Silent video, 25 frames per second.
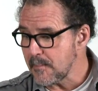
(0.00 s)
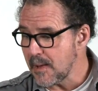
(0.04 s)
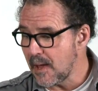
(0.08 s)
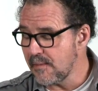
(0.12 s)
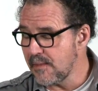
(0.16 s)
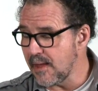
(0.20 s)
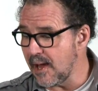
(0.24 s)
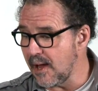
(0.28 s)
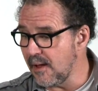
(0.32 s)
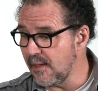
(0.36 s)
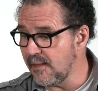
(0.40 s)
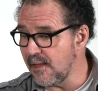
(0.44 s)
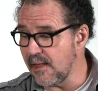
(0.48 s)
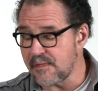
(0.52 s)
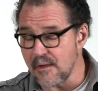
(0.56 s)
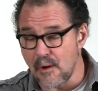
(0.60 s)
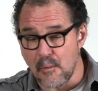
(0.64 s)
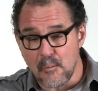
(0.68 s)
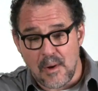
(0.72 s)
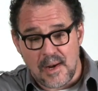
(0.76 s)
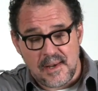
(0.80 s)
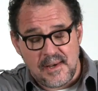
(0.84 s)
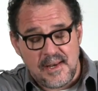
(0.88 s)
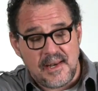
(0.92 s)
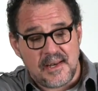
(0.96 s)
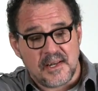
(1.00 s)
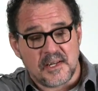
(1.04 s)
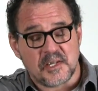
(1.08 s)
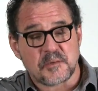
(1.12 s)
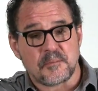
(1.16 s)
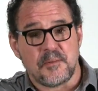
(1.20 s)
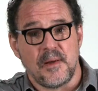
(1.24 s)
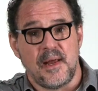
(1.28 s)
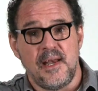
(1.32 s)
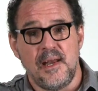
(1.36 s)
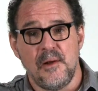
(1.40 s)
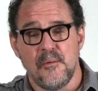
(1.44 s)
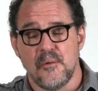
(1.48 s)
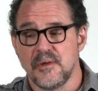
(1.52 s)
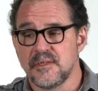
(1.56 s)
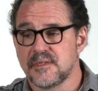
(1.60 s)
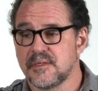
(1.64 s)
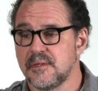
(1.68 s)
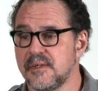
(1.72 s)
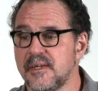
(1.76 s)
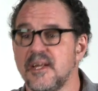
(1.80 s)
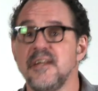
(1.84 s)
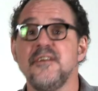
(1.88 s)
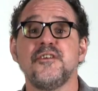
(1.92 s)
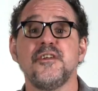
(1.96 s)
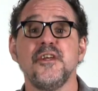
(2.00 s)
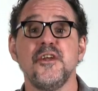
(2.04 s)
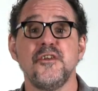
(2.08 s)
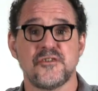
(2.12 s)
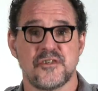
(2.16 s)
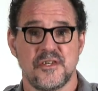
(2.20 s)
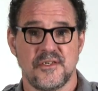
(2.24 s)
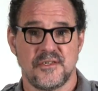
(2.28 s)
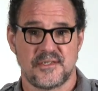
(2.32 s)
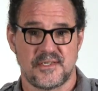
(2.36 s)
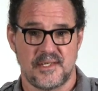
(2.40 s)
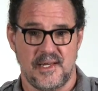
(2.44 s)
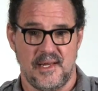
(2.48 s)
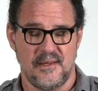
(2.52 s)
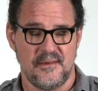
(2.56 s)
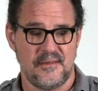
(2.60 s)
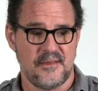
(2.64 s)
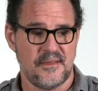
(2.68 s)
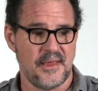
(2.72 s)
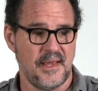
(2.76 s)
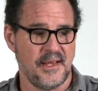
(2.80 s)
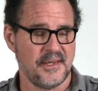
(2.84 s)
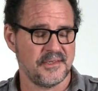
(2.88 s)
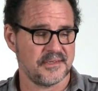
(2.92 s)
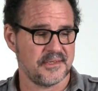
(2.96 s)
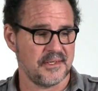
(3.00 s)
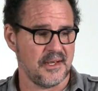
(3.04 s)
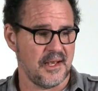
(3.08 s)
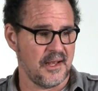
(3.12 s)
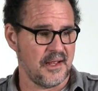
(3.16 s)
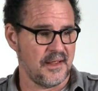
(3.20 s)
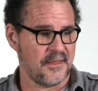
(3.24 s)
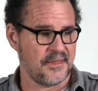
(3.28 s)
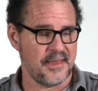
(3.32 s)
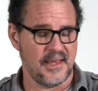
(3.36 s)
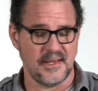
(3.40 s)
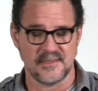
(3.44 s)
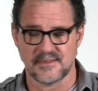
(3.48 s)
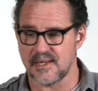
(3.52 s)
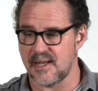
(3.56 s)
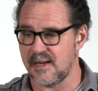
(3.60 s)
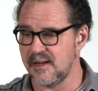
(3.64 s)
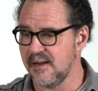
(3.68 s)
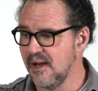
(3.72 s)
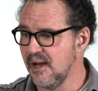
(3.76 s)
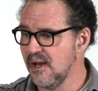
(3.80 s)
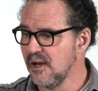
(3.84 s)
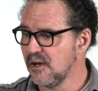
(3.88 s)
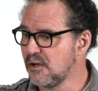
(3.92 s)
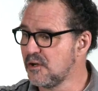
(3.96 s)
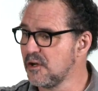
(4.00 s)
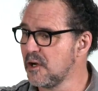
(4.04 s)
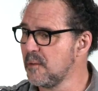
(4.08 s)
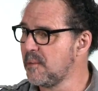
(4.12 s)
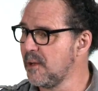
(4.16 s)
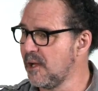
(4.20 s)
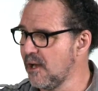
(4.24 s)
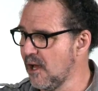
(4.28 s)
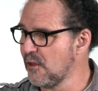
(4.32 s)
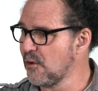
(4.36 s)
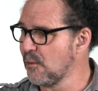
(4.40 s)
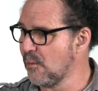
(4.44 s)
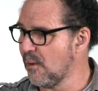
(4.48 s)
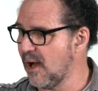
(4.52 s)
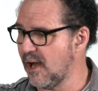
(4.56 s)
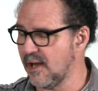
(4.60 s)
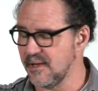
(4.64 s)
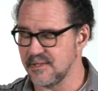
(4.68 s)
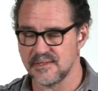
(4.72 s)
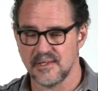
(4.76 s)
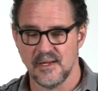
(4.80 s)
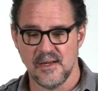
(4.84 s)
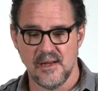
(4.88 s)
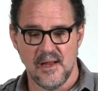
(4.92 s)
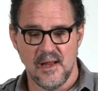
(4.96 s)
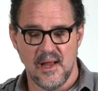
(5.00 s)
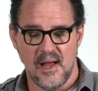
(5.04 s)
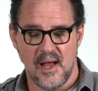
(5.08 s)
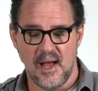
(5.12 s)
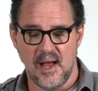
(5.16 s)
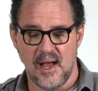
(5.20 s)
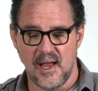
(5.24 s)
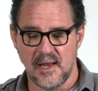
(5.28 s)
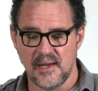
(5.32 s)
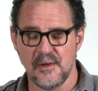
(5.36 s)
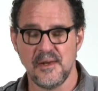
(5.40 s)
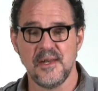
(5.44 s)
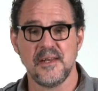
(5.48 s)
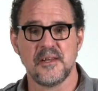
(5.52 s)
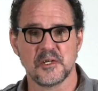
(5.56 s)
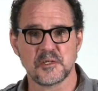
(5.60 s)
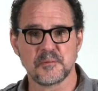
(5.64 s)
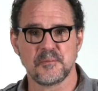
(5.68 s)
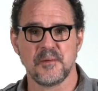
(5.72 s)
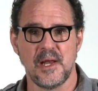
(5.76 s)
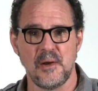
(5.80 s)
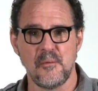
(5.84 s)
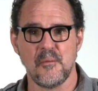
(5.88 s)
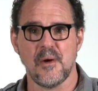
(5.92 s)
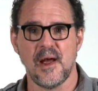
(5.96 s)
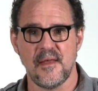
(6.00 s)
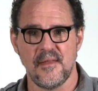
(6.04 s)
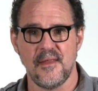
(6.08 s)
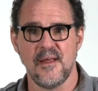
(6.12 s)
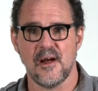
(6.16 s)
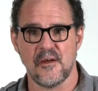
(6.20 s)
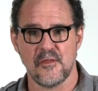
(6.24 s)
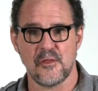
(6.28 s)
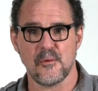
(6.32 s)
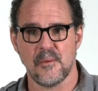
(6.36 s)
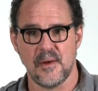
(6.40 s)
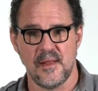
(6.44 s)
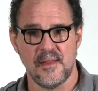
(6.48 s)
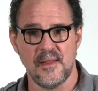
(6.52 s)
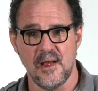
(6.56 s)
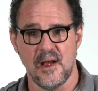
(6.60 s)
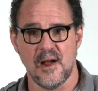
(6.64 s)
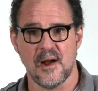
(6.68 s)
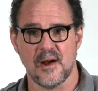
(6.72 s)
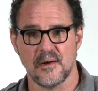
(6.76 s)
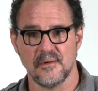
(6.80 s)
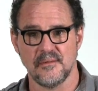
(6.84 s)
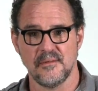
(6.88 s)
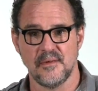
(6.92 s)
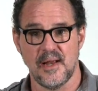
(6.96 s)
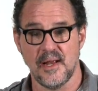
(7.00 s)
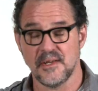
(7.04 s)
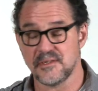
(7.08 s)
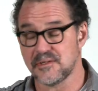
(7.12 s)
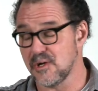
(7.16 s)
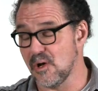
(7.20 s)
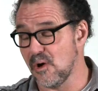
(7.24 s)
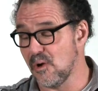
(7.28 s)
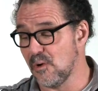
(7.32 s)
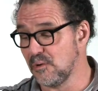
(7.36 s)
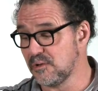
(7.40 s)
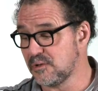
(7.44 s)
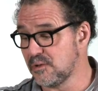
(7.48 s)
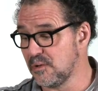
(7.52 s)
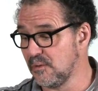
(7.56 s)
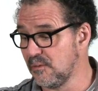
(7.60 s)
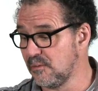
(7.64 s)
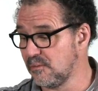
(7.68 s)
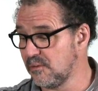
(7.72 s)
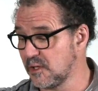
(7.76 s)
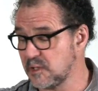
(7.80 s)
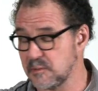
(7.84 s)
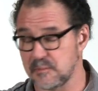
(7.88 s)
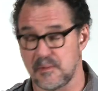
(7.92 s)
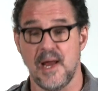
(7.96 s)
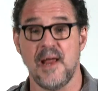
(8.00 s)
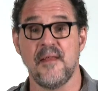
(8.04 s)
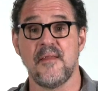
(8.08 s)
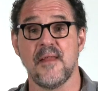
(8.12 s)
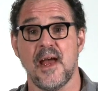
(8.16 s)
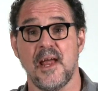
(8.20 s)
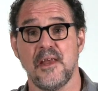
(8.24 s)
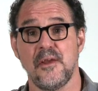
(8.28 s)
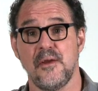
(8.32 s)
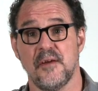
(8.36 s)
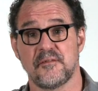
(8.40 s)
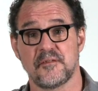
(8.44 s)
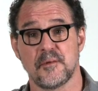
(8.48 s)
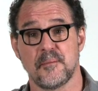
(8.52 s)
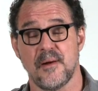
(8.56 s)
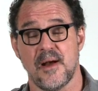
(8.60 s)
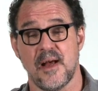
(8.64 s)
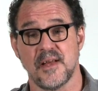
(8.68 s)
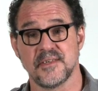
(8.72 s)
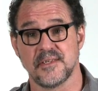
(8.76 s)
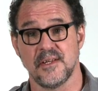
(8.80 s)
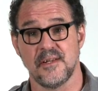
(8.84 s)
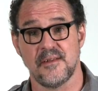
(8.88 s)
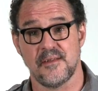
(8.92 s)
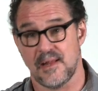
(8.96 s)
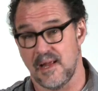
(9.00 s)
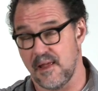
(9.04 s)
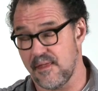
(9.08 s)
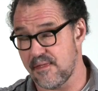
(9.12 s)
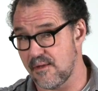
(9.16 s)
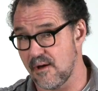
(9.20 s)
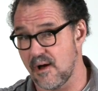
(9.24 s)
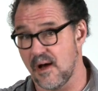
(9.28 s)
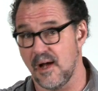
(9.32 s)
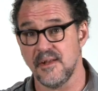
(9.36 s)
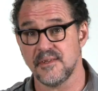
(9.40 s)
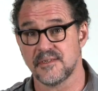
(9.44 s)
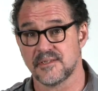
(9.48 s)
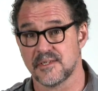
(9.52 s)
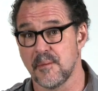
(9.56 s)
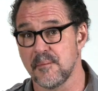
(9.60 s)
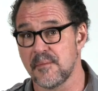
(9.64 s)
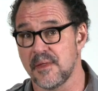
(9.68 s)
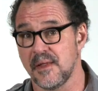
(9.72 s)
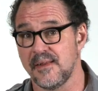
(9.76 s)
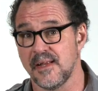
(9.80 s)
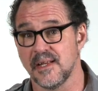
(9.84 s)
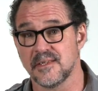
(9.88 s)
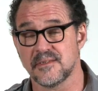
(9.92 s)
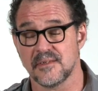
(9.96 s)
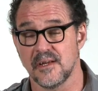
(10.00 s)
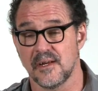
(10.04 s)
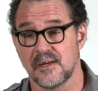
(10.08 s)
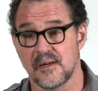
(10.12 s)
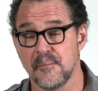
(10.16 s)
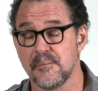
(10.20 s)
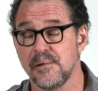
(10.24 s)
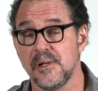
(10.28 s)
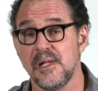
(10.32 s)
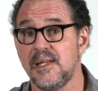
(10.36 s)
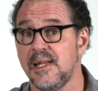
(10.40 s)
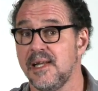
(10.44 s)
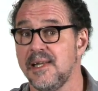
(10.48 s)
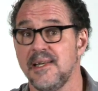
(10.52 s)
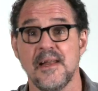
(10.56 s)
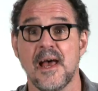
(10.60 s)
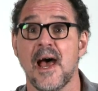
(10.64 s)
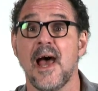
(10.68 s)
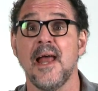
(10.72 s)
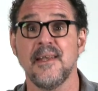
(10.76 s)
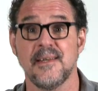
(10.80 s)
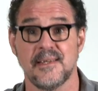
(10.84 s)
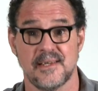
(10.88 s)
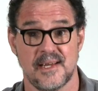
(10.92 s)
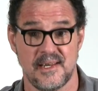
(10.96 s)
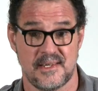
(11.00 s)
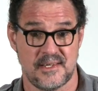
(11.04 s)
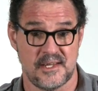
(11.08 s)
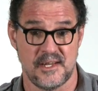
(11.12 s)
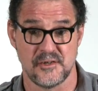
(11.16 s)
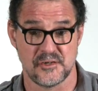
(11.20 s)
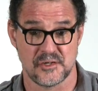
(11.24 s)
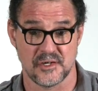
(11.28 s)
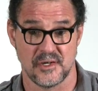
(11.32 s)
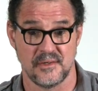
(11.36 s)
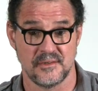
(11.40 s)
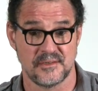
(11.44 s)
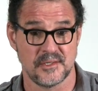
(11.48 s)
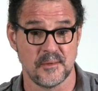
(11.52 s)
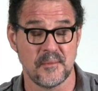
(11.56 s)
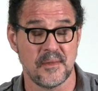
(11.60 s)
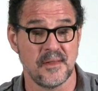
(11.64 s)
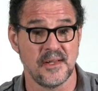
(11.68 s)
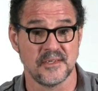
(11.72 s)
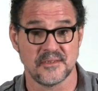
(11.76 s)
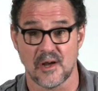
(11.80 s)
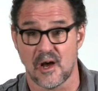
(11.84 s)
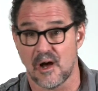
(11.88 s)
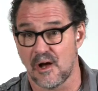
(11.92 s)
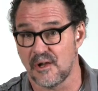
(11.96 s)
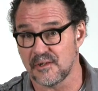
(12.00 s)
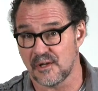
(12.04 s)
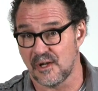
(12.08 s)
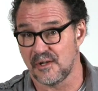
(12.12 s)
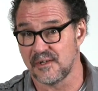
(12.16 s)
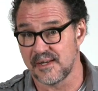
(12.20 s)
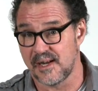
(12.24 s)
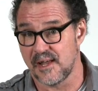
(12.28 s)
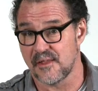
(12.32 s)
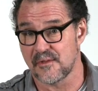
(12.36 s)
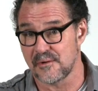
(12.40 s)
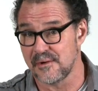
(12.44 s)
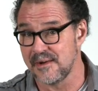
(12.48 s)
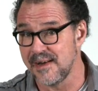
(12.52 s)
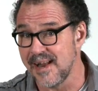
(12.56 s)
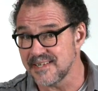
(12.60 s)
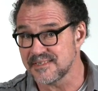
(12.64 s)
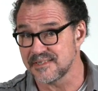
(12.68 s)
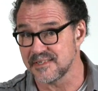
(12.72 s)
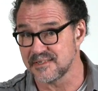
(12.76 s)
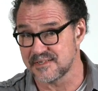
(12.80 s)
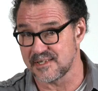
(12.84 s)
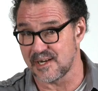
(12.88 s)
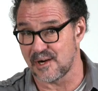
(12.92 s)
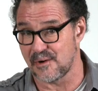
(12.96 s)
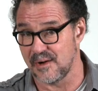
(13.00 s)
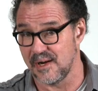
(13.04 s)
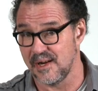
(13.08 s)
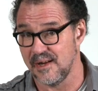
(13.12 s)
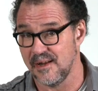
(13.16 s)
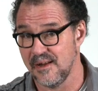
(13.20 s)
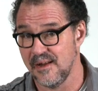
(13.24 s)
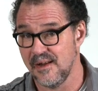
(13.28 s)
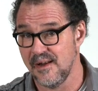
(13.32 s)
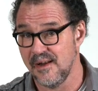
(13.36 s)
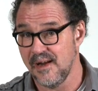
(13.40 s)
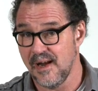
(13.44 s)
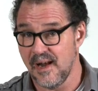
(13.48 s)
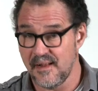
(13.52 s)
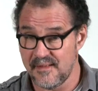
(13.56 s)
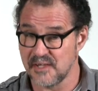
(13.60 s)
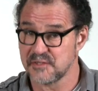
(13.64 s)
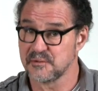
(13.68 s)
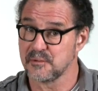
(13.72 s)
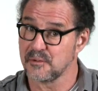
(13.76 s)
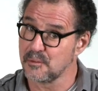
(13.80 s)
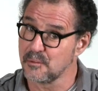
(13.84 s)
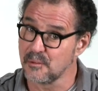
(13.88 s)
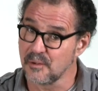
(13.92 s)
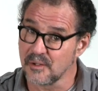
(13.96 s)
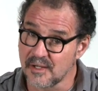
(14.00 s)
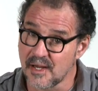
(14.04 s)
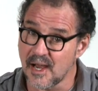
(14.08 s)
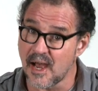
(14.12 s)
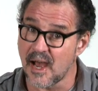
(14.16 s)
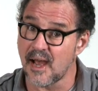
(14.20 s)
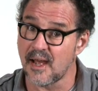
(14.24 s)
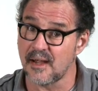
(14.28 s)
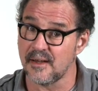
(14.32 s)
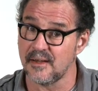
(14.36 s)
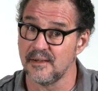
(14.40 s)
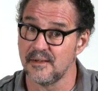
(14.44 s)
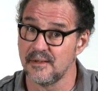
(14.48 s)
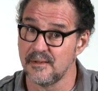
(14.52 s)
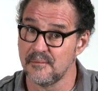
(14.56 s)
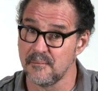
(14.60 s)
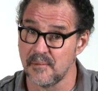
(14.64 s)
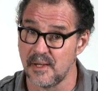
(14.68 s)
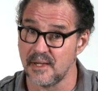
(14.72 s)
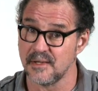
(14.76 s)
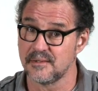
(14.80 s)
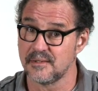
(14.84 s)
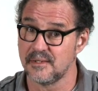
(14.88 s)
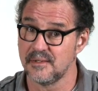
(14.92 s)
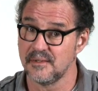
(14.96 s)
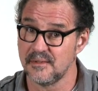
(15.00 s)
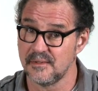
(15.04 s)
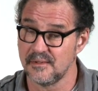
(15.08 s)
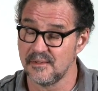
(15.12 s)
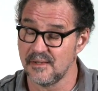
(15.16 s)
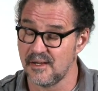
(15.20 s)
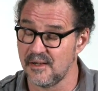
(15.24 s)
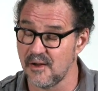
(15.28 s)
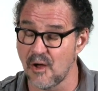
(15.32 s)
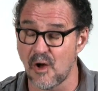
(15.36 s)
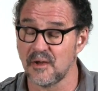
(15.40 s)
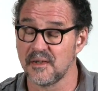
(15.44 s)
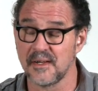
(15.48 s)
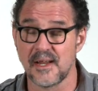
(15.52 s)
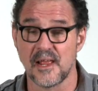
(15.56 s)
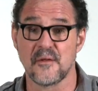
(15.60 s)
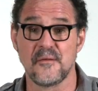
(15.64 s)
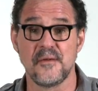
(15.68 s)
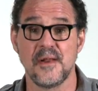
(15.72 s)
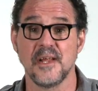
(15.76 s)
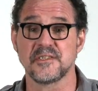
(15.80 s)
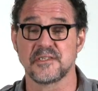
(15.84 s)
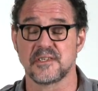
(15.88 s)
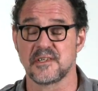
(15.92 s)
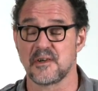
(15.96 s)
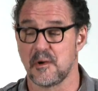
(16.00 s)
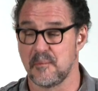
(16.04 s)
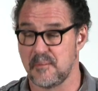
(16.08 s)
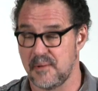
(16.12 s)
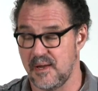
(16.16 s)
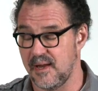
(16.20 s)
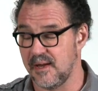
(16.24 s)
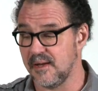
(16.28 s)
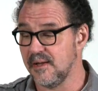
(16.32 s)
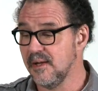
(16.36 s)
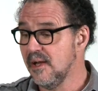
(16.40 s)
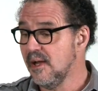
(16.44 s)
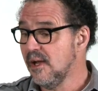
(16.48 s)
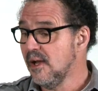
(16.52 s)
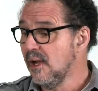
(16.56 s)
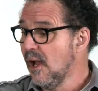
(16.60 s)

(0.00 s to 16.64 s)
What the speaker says: they thought what needed explaining was contingency, things that could have been otherwise. You need to explain why they are the way they are. And so to explain that, you have to posit, they thought, something that's completely non-contingent, something that's altogether necessary. And that's what the word God meant, an altogether necessary being.